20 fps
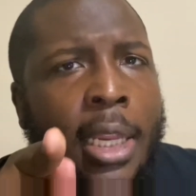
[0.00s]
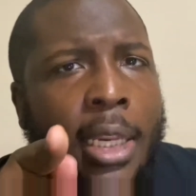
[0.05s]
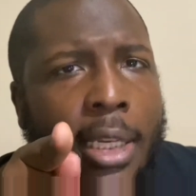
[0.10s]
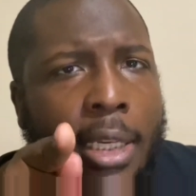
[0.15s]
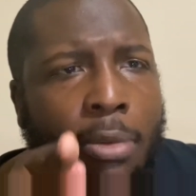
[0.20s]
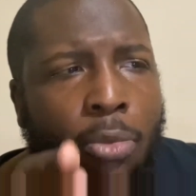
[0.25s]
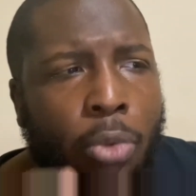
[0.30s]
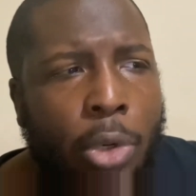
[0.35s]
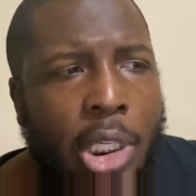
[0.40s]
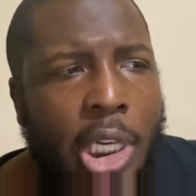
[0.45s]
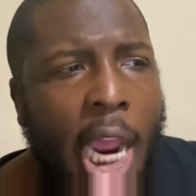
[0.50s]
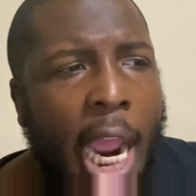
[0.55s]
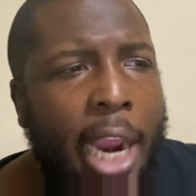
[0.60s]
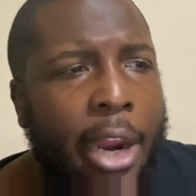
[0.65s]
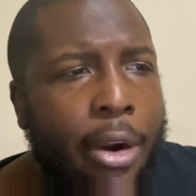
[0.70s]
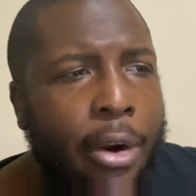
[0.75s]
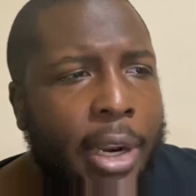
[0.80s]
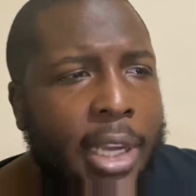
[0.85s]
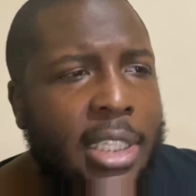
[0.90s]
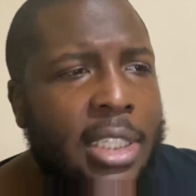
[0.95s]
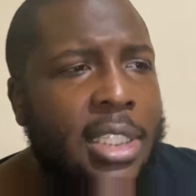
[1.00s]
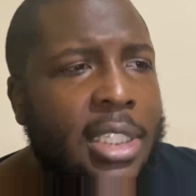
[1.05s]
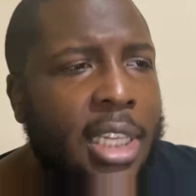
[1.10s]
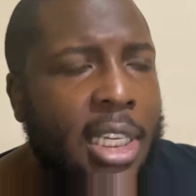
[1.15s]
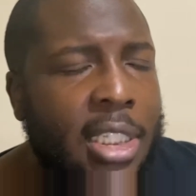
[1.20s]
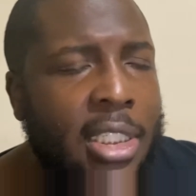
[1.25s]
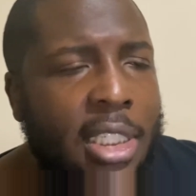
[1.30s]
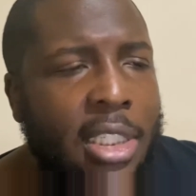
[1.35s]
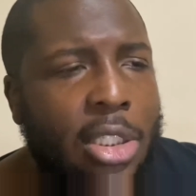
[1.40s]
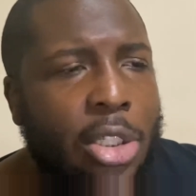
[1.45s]
retire at
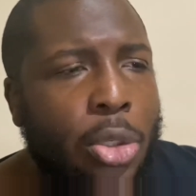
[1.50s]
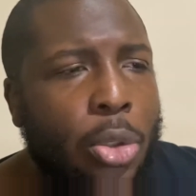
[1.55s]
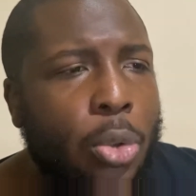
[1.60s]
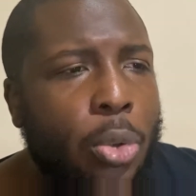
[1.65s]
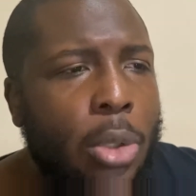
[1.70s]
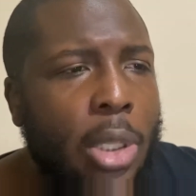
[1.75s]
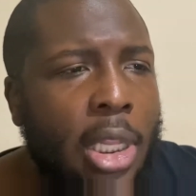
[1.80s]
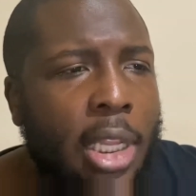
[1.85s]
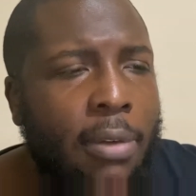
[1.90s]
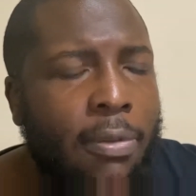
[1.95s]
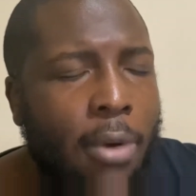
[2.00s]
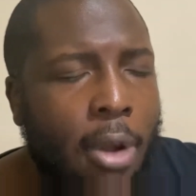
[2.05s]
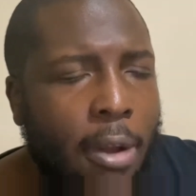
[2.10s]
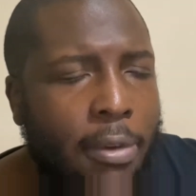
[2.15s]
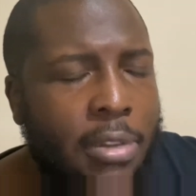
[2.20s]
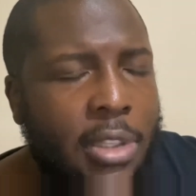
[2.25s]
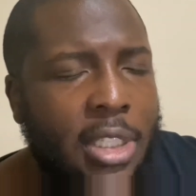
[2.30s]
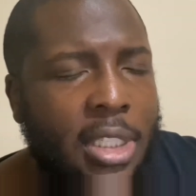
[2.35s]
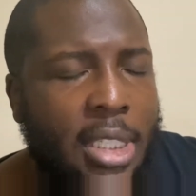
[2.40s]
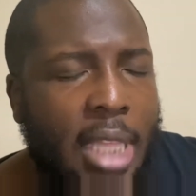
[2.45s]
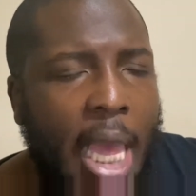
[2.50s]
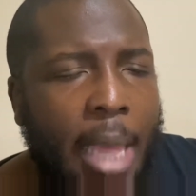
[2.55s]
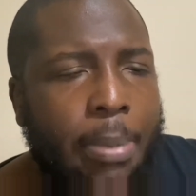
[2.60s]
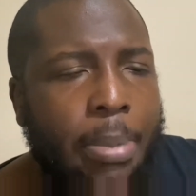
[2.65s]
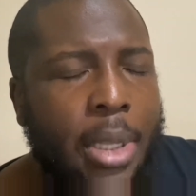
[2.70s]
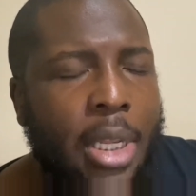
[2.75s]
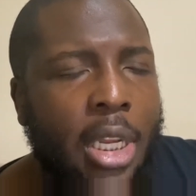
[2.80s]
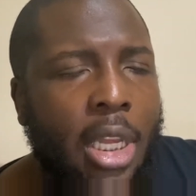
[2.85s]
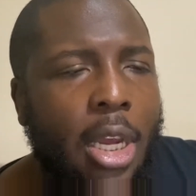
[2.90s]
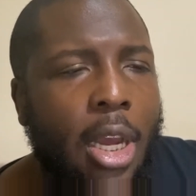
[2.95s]
62, and live off the
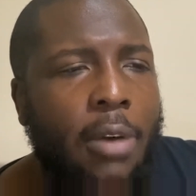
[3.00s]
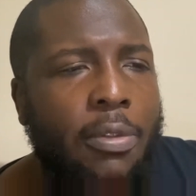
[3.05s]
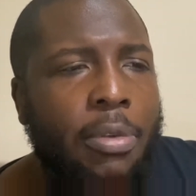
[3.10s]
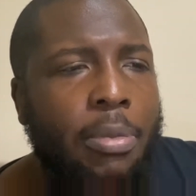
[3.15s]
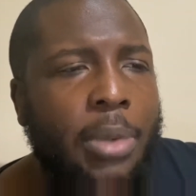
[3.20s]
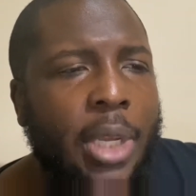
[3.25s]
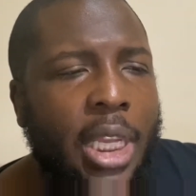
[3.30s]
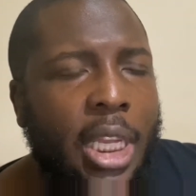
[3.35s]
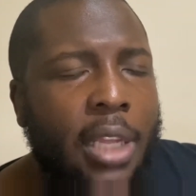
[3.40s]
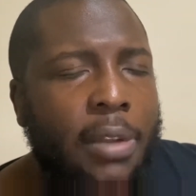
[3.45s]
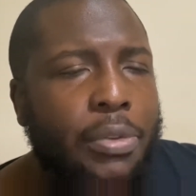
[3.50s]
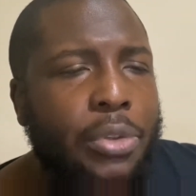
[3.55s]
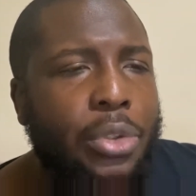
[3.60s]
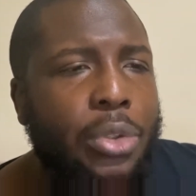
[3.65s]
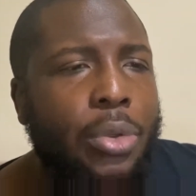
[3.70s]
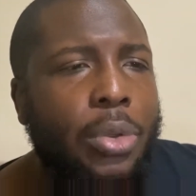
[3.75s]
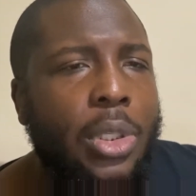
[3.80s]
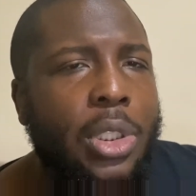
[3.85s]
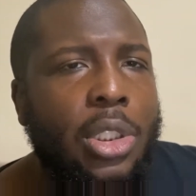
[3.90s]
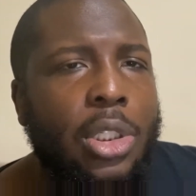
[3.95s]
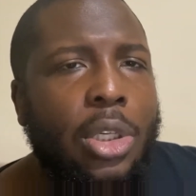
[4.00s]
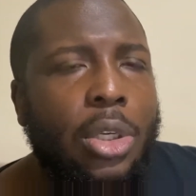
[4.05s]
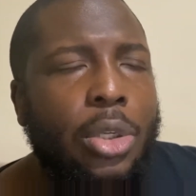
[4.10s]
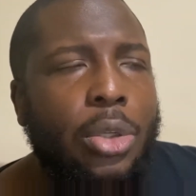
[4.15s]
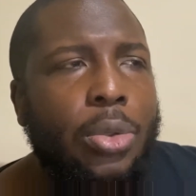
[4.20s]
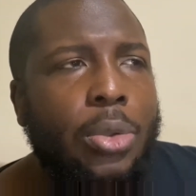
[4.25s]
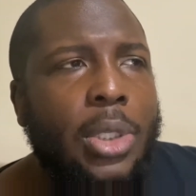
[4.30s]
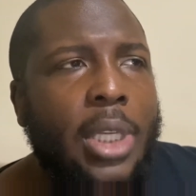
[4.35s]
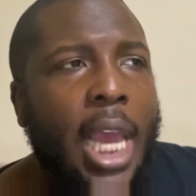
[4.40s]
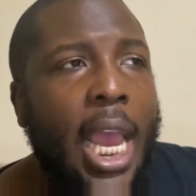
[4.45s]
stipend the government gives you until
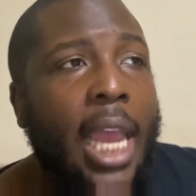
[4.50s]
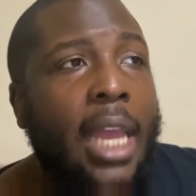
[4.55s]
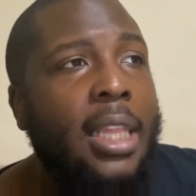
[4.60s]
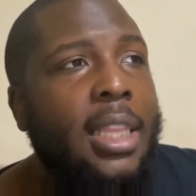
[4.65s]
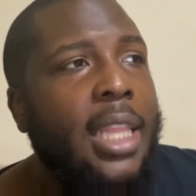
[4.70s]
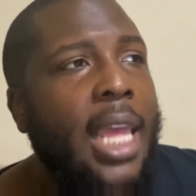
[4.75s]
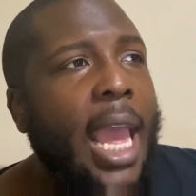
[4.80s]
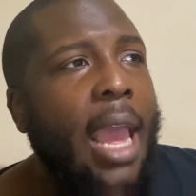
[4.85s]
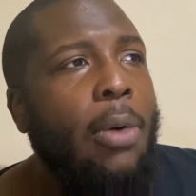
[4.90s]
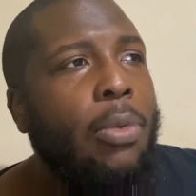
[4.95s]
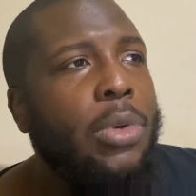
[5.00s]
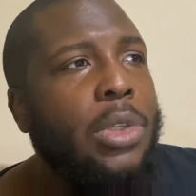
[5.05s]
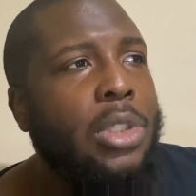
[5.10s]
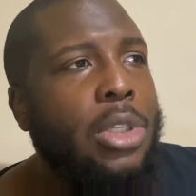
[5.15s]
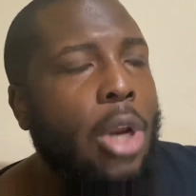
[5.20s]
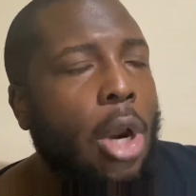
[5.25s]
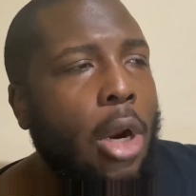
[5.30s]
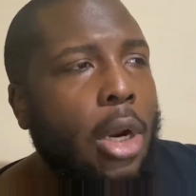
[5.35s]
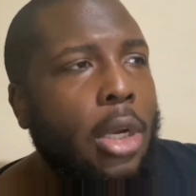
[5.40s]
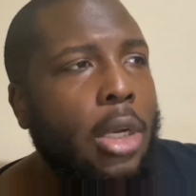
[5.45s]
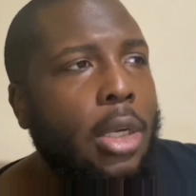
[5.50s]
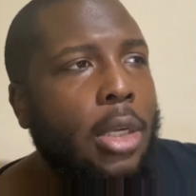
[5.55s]
you die. That was dark.